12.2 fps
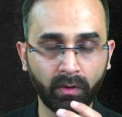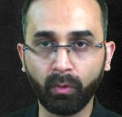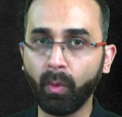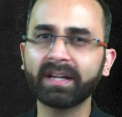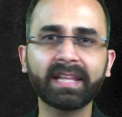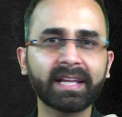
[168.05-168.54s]

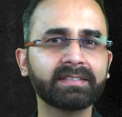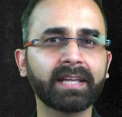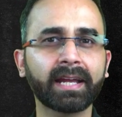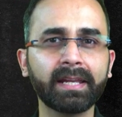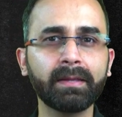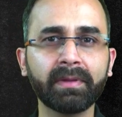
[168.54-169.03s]
what
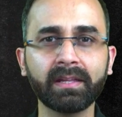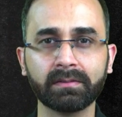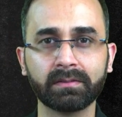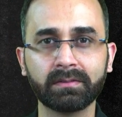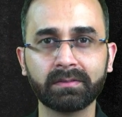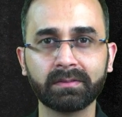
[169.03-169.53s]
exactly
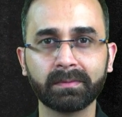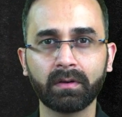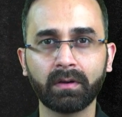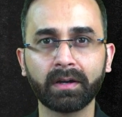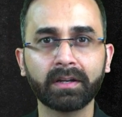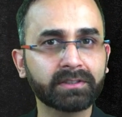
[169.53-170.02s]
means
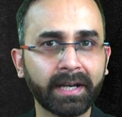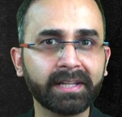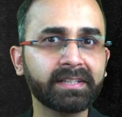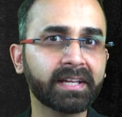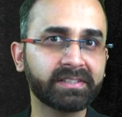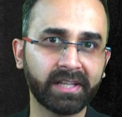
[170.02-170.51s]

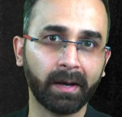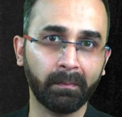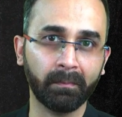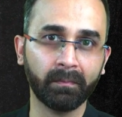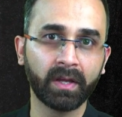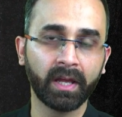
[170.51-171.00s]
understanding the
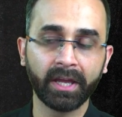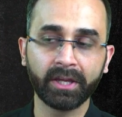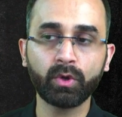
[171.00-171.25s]
exam?